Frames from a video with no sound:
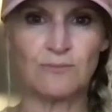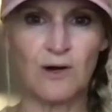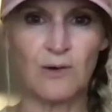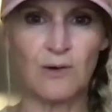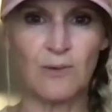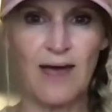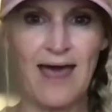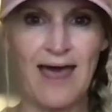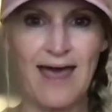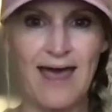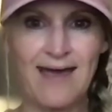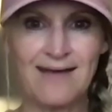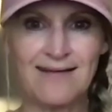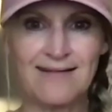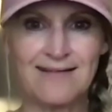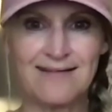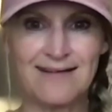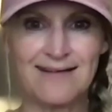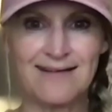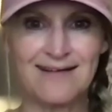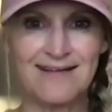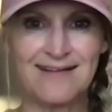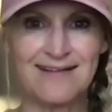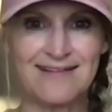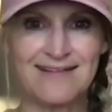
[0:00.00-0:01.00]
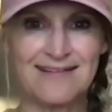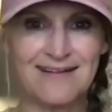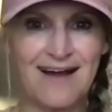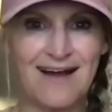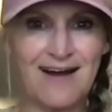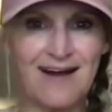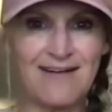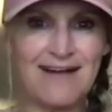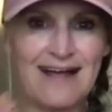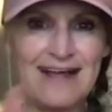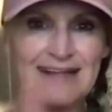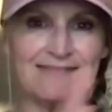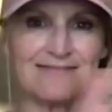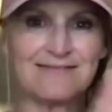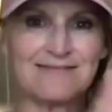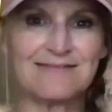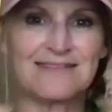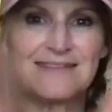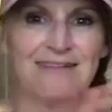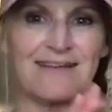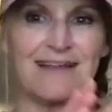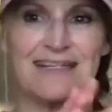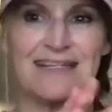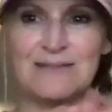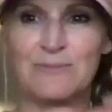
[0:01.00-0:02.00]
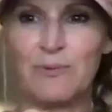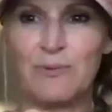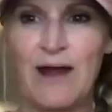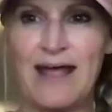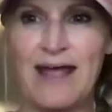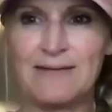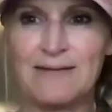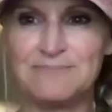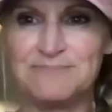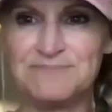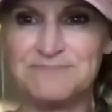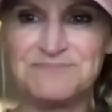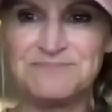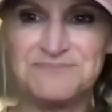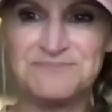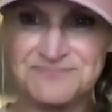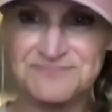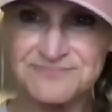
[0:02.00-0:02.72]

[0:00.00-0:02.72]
Okay. All right. Let's pray.